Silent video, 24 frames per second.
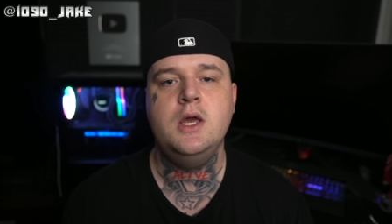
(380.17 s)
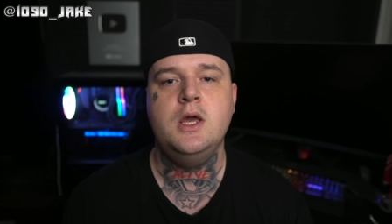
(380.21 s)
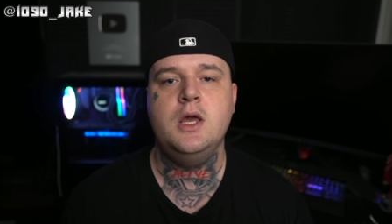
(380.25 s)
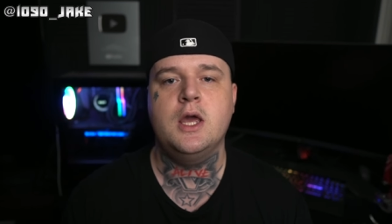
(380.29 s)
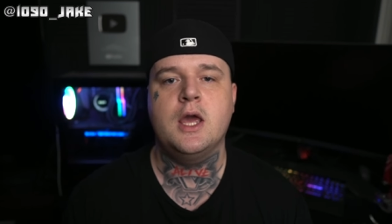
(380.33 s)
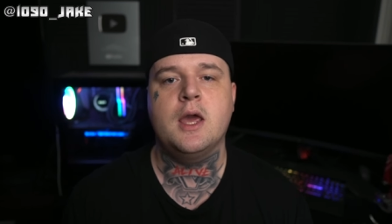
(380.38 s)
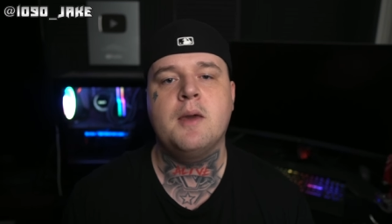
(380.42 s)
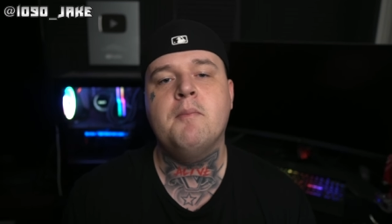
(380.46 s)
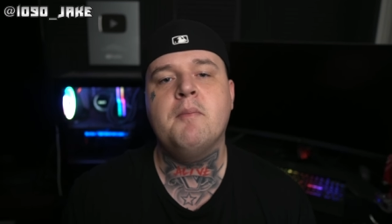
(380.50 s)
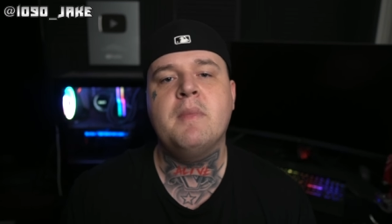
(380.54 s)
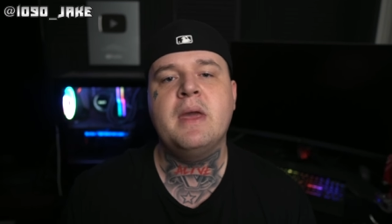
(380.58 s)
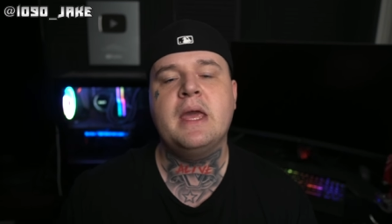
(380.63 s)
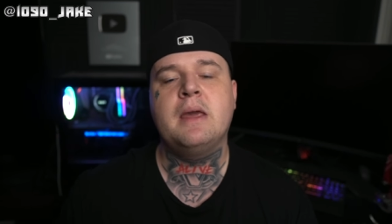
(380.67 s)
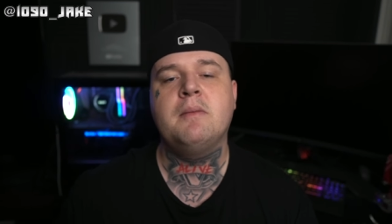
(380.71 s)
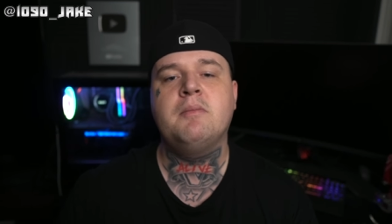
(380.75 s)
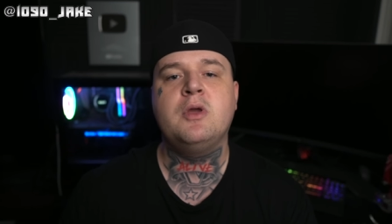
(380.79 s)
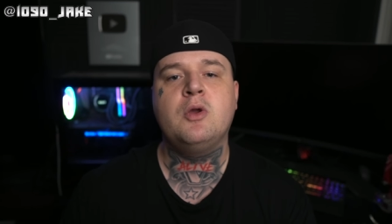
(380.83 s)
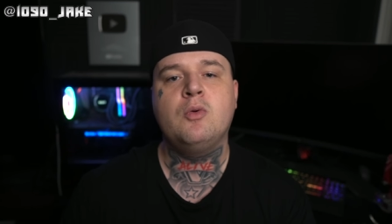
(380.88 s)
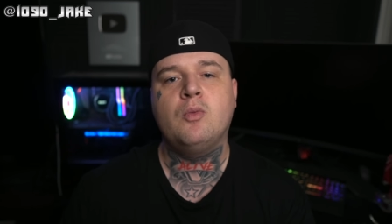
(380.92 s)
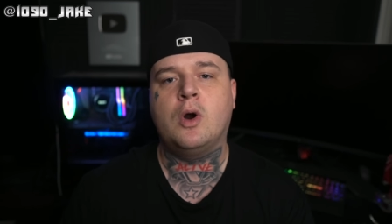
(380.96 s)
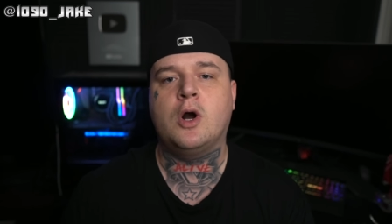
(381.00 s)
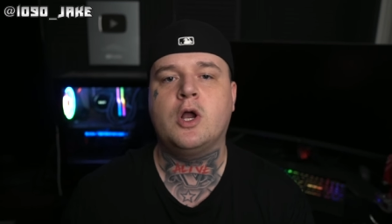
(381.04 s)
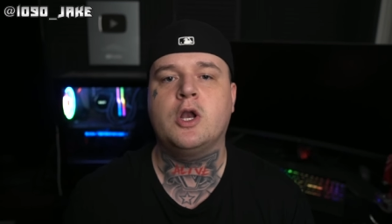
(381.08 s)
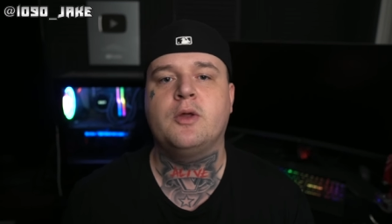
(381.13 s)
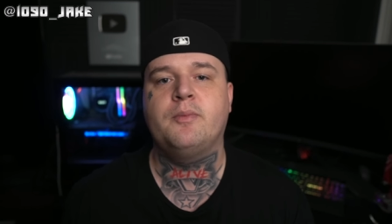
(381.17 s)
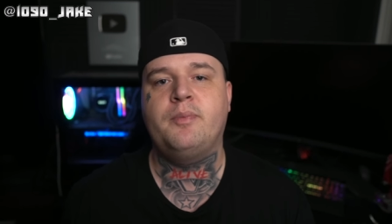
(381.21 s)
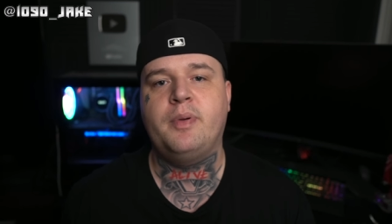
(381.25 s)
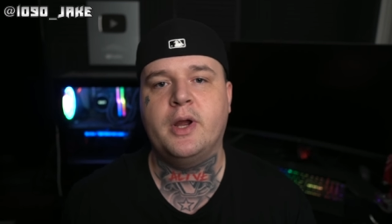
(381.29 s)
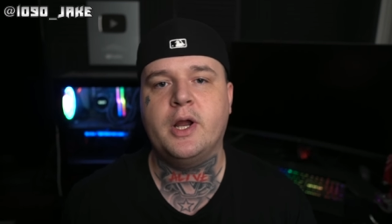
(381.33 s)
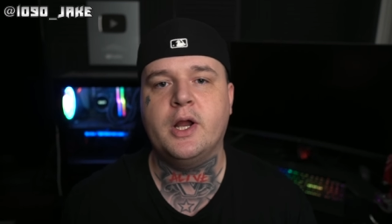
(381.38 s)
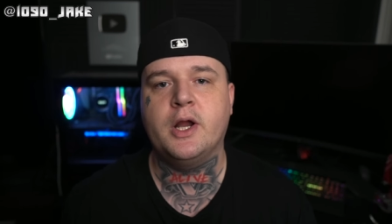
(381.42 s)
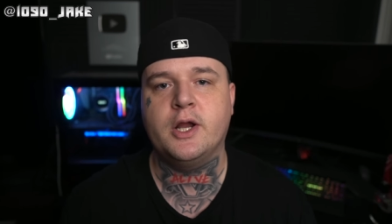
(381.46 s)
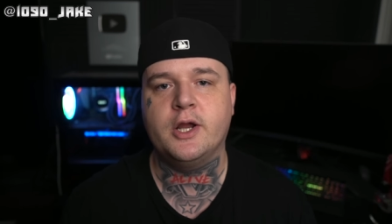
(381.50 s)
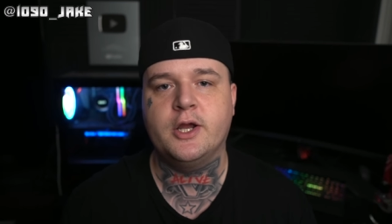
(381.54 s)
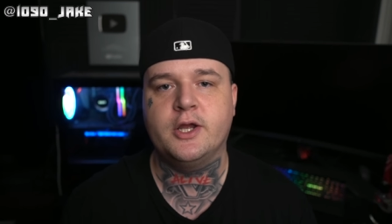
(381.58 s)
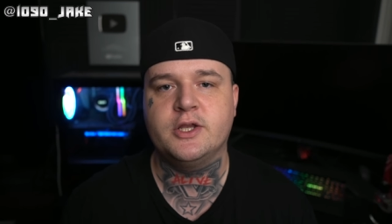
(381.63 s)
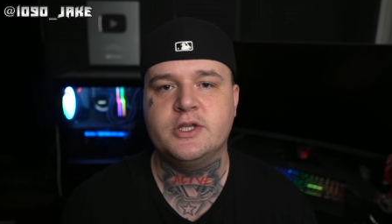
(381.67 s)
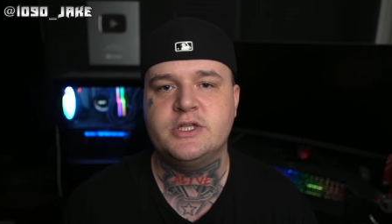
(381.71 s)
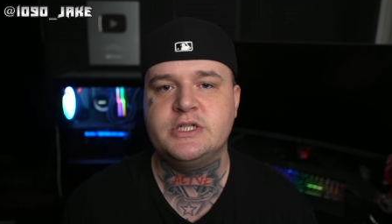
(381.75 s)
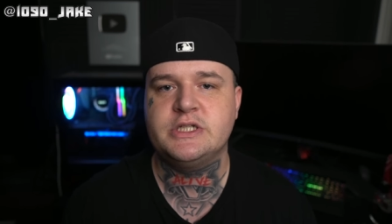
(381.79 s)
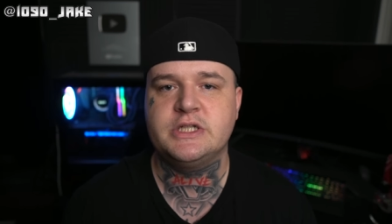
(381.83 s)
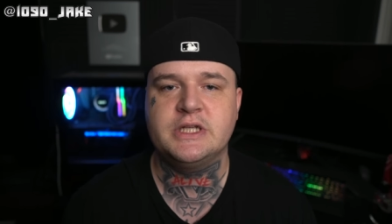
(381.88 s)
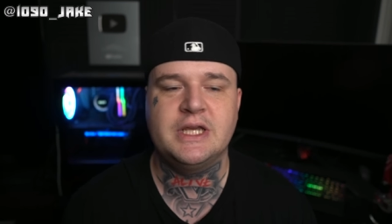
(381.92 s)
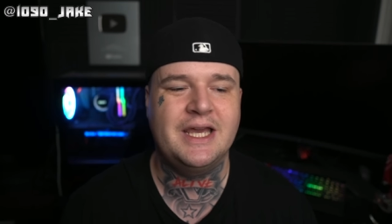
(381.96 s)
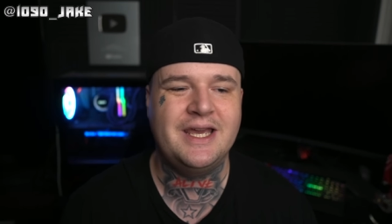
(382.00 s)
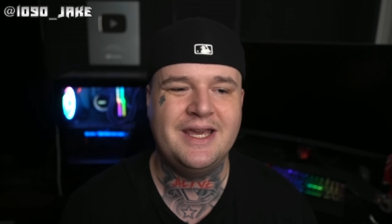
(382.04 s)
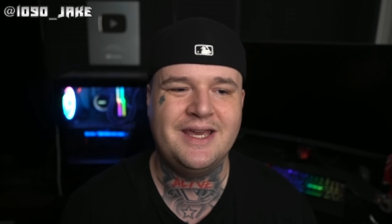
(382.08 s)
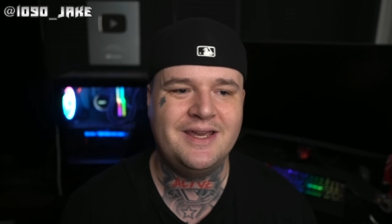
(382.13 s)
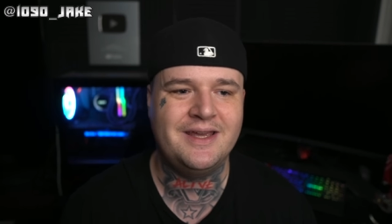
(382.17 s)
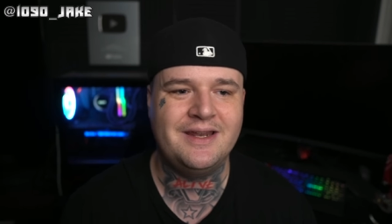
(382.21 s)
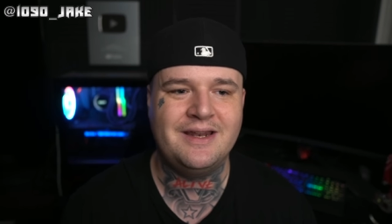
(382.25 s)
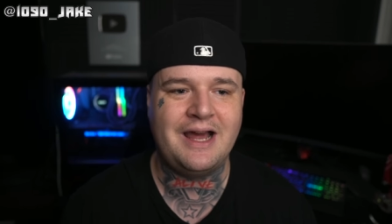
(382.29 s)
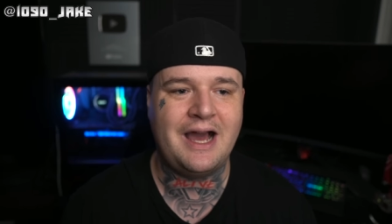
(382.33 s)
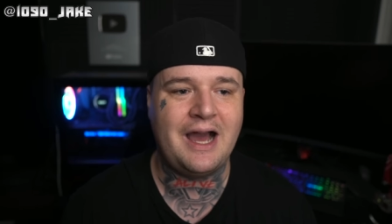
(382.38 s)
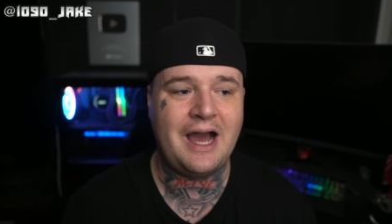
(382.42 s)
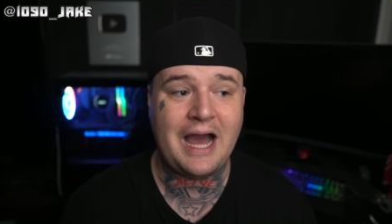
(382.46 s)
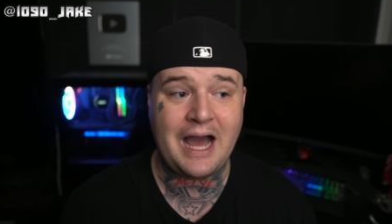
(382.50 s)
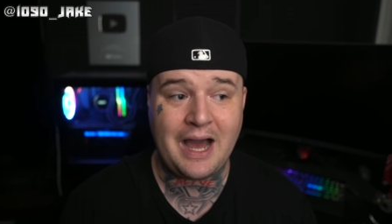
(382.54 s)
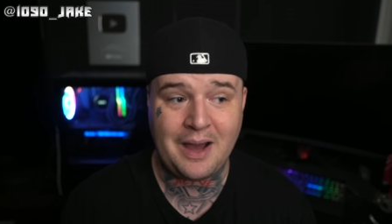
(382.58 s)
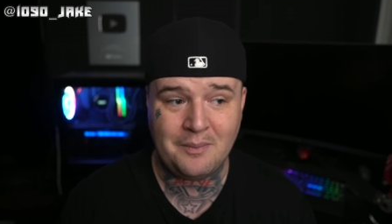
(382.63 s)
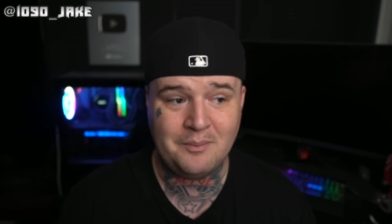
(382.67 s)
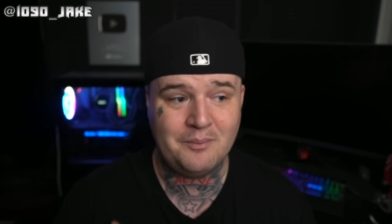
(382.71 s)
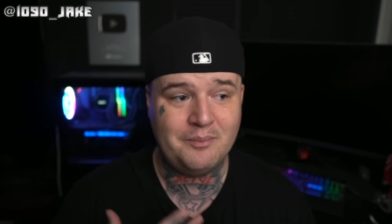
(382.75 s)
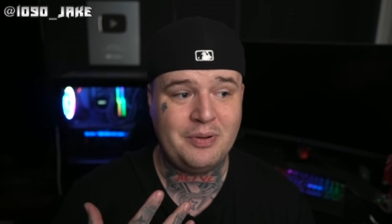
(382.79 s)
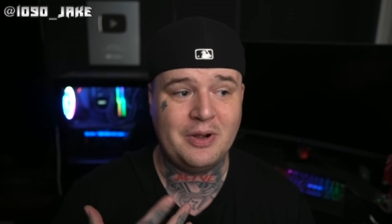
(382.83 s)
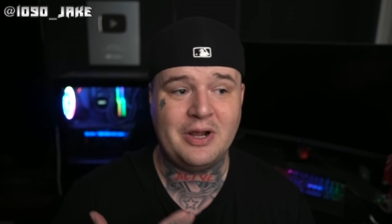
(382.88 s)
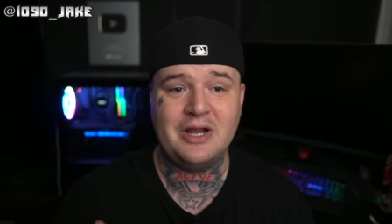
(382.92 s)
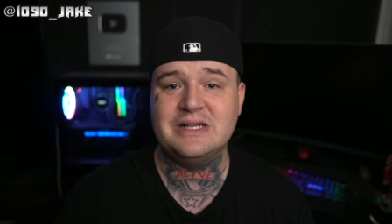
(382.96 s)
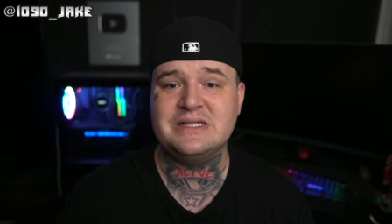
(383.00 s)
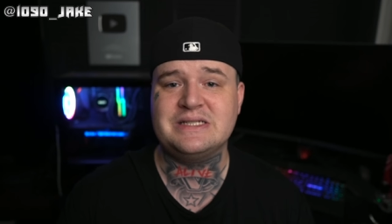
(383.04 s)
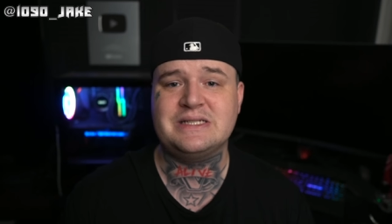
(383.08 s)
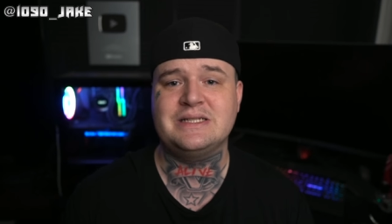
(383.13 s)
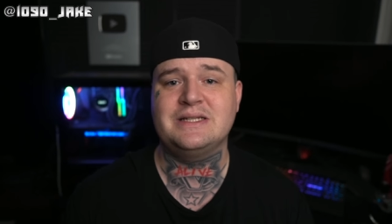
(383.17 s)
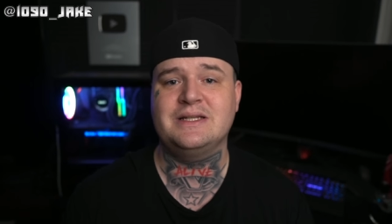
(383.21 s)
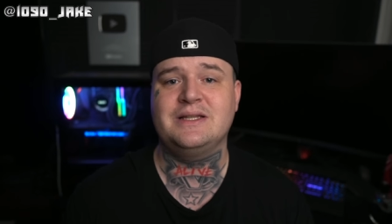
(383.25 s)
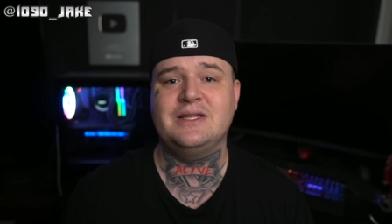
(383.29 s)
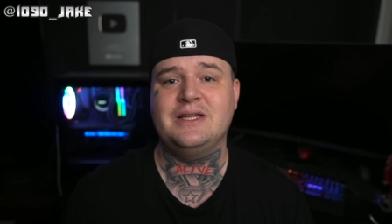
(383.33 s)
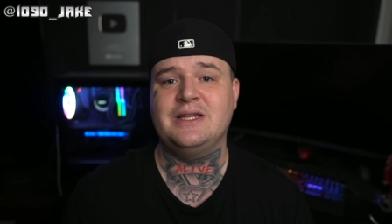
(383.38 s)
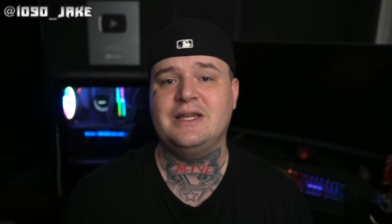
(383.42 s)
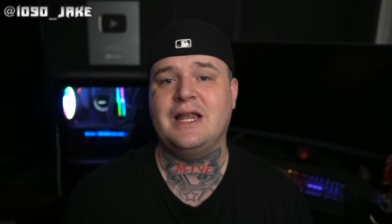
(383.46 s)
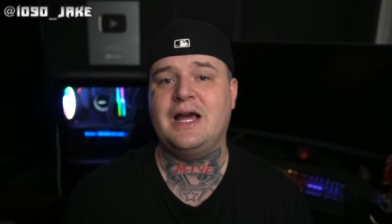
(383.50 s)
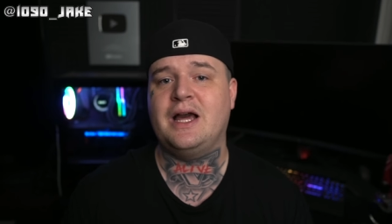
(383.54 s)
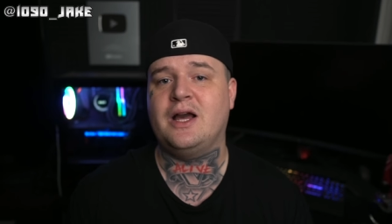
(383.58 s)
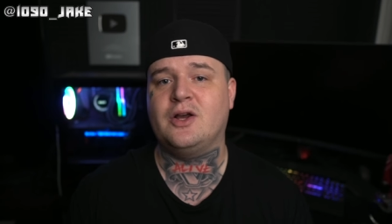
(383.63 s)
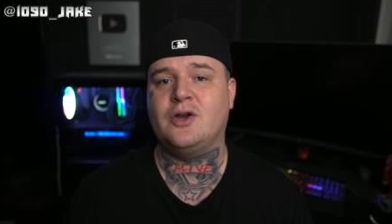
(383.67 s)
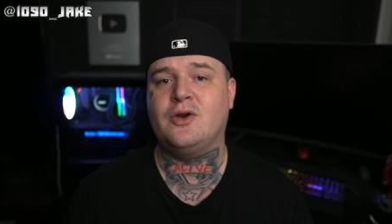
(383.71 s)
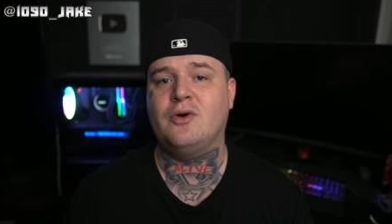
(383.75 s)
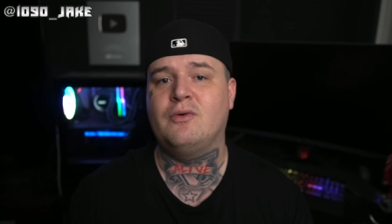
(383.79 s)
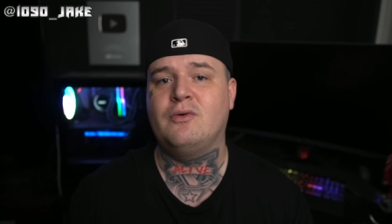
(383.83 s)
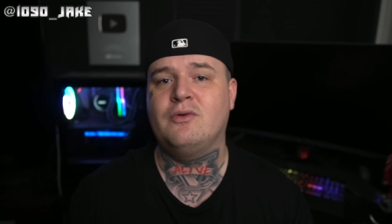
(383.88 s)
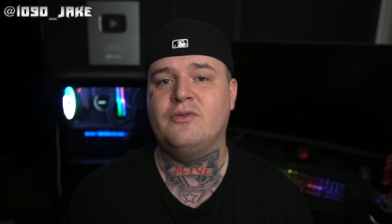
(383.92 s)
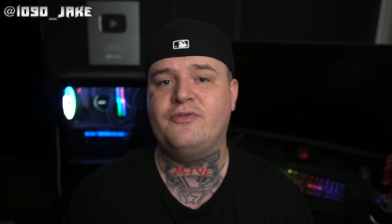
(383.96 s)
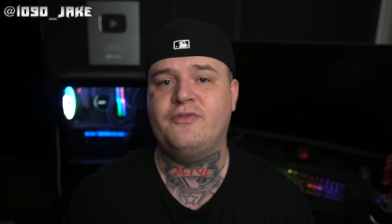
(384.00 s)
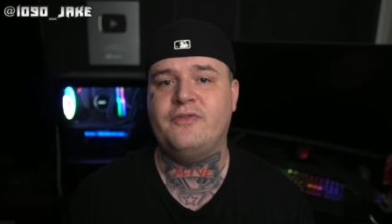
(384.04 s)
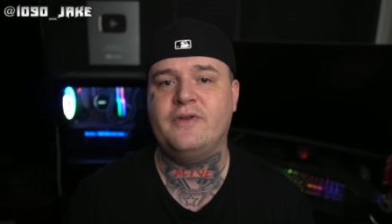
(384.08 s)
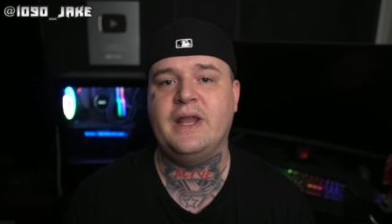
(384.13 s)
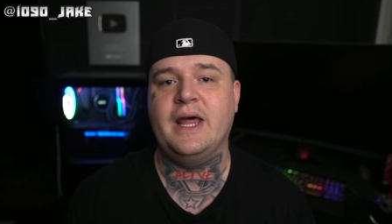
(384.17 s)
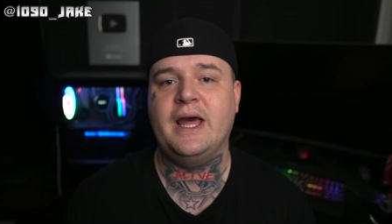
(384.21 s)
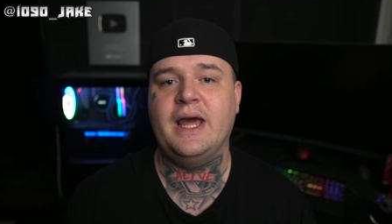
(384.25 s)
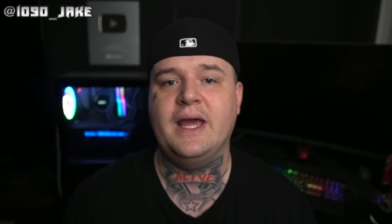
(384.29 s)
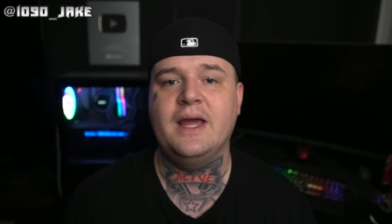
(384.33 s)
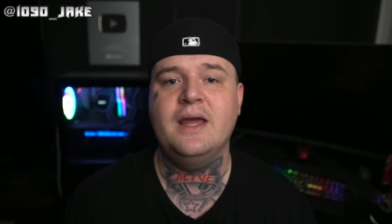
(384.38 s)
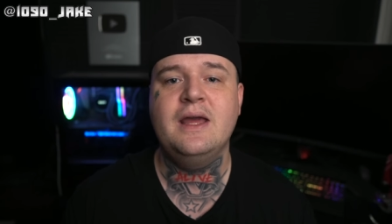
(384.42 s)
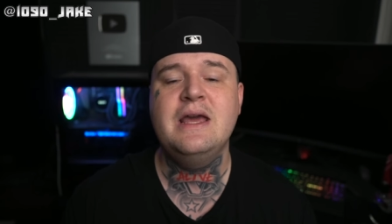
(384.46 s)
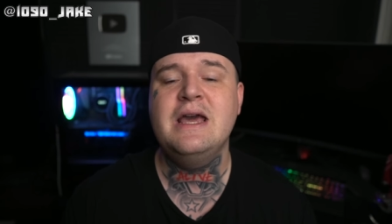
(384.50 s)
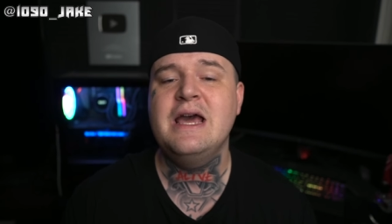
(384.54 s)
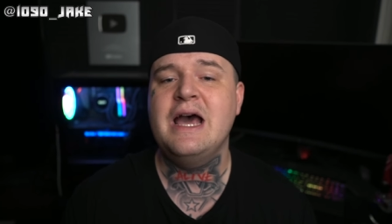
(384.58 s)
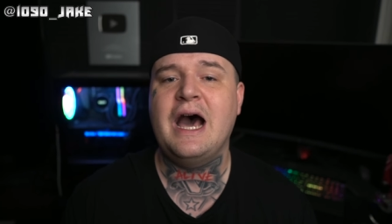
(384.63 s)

it made me want to purge. And I'm personally not going for that.